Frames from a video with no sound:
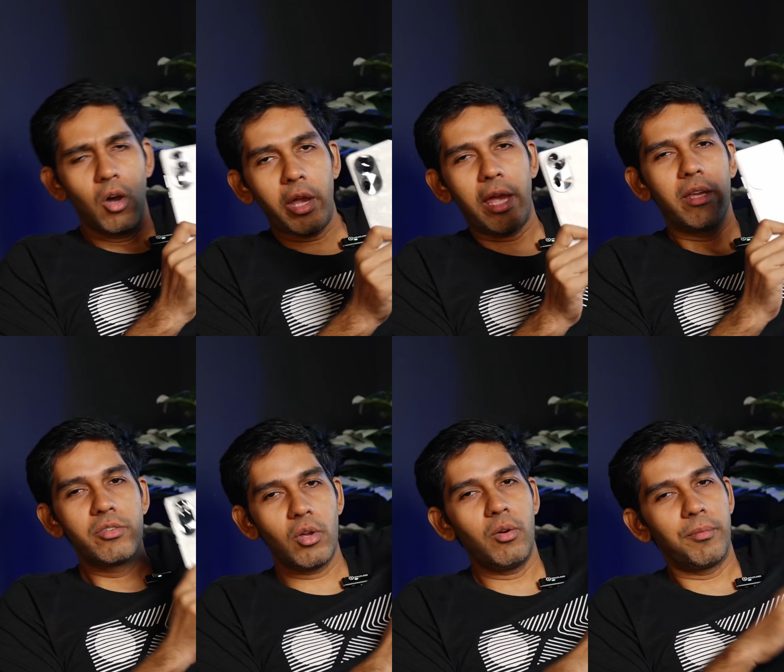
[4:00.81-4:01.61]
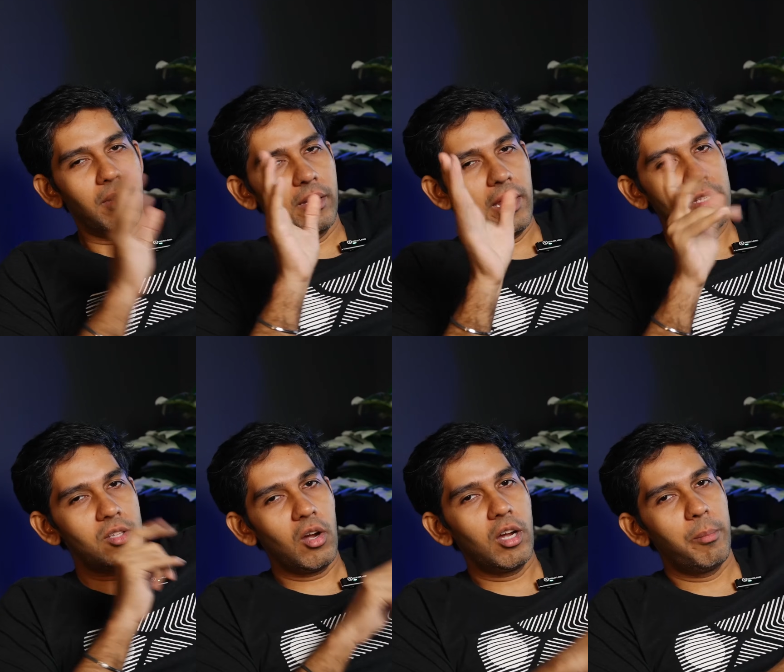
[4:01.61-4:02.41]
Okay, so let's
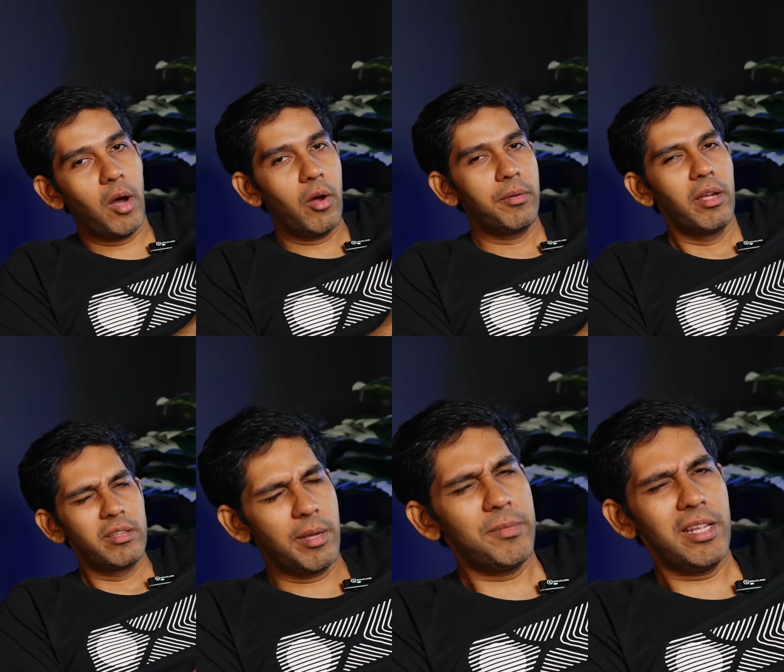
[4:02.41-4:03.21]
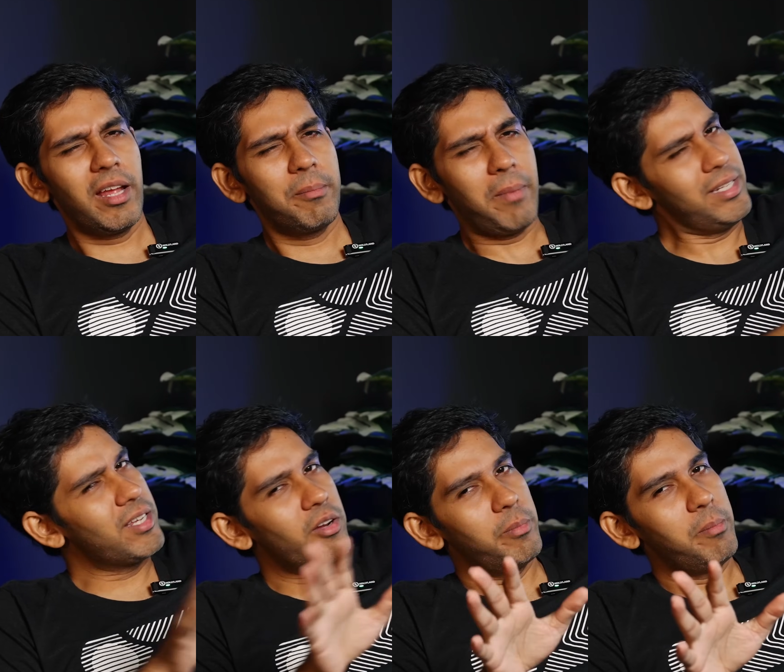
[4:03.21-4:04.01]
talk about Something that might
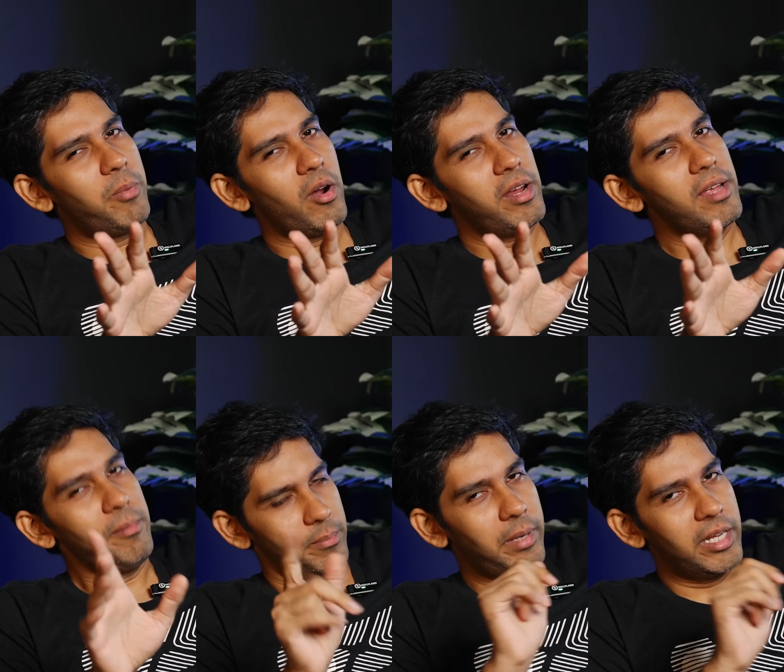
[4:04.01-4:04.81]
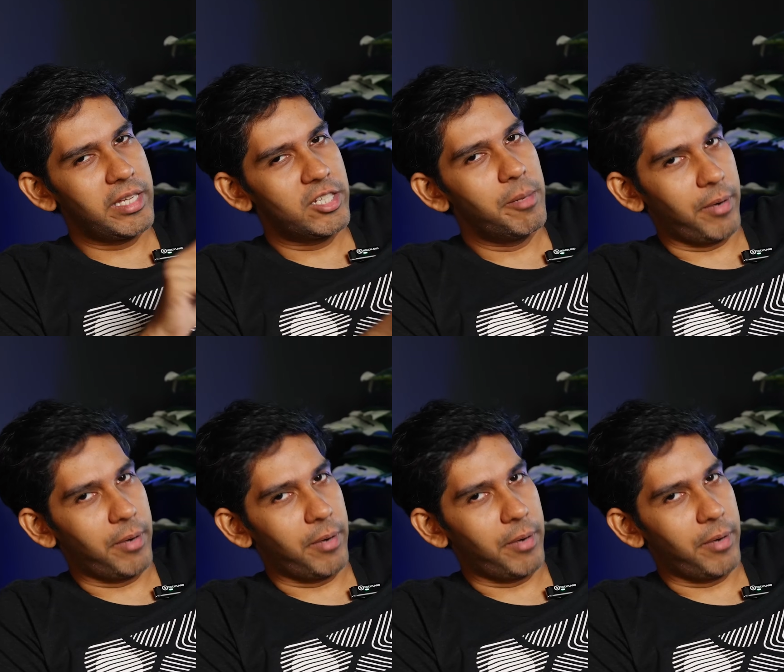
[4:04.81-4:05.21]
sound a bit boring, but it's actually